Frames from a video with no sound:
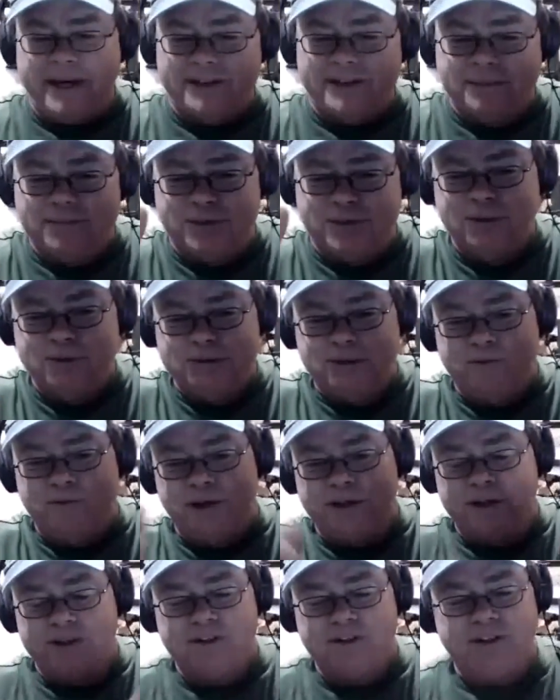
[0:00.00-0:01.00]
shoot the
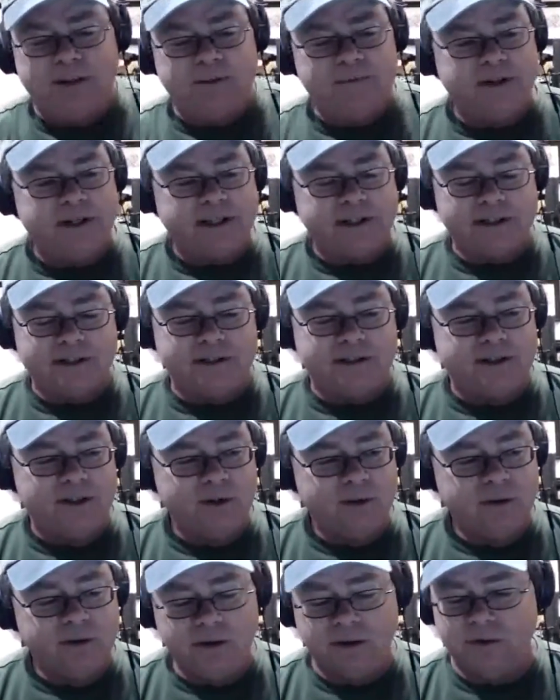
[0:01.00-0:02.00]
Vickers. I'm like,
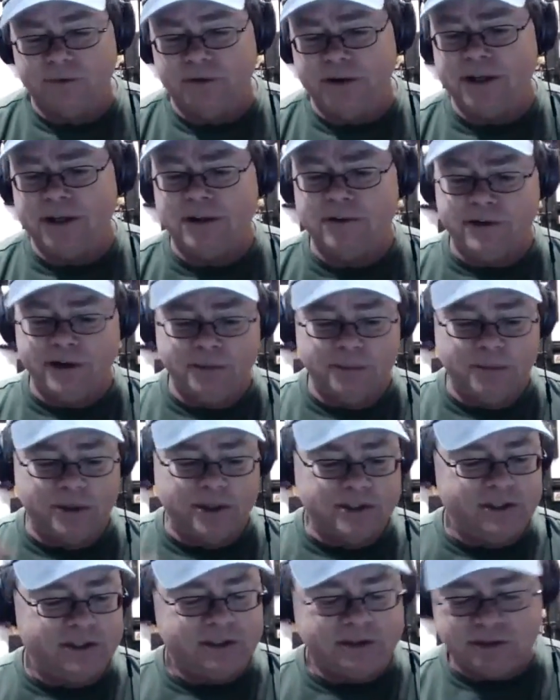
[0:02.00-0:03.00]
cool. Thank you very much.
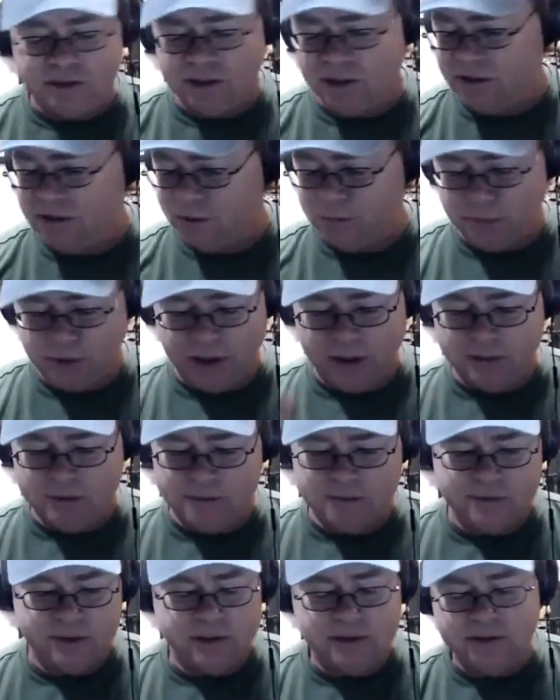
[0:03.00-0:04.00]
He goes, oh, no problem.
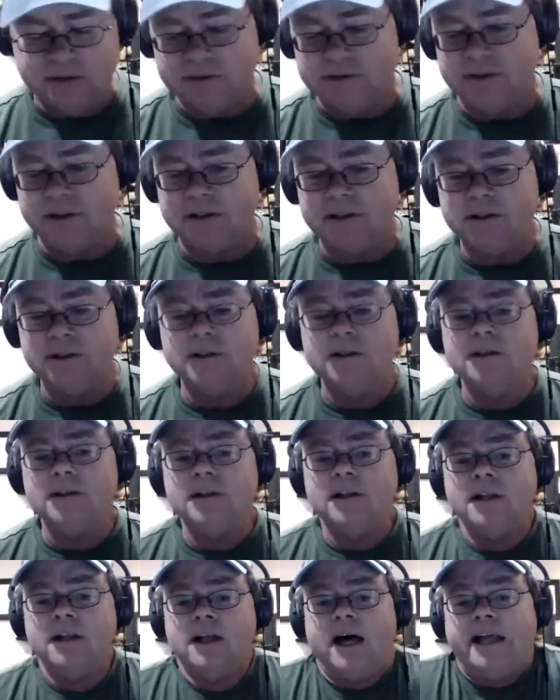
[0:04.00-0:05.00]
You know, it's like,
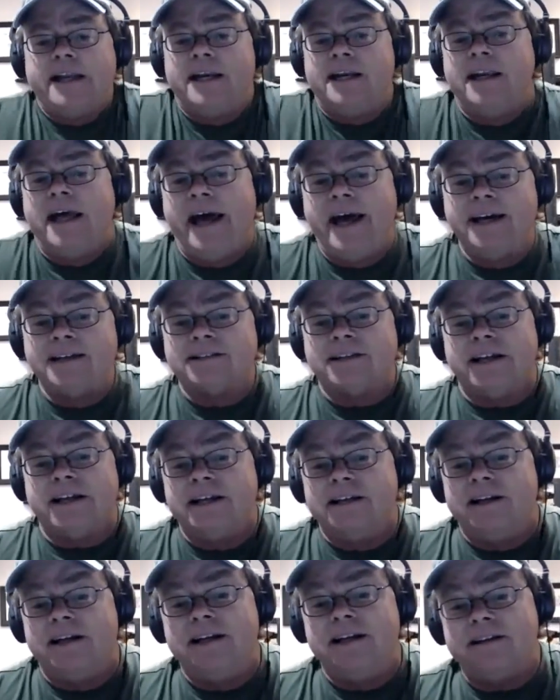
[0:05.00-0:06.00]
I didn't ask. I didn't
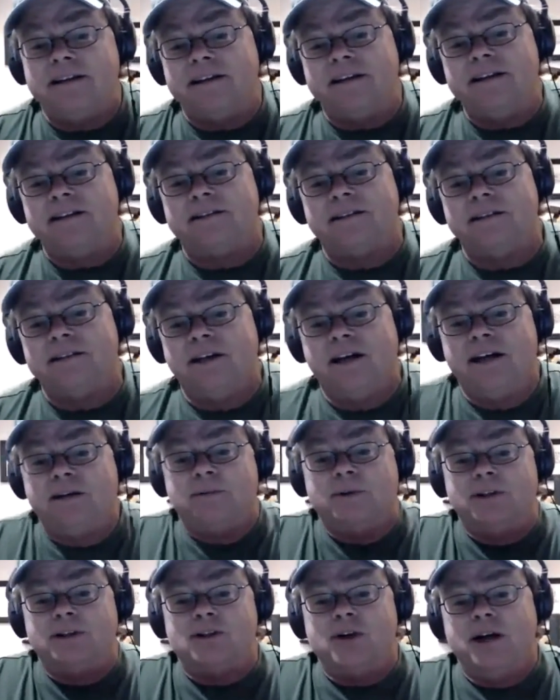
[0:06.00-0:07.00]
anything. He just said, "Hey, you
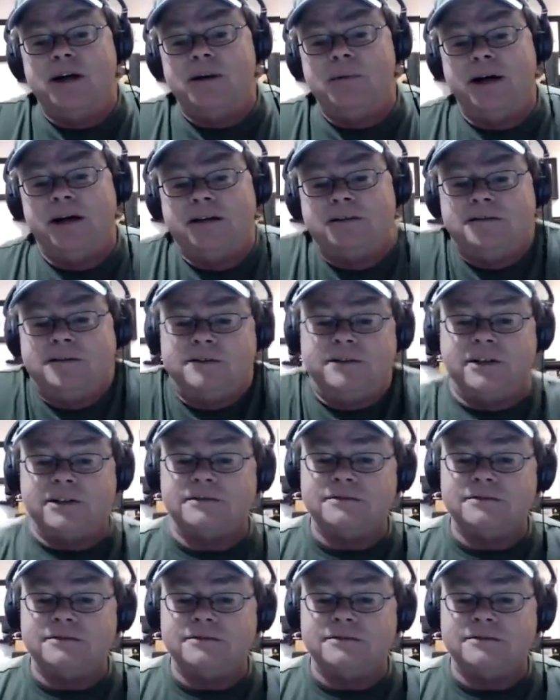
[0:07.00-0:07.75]
want to try them out?" I'm like, "That's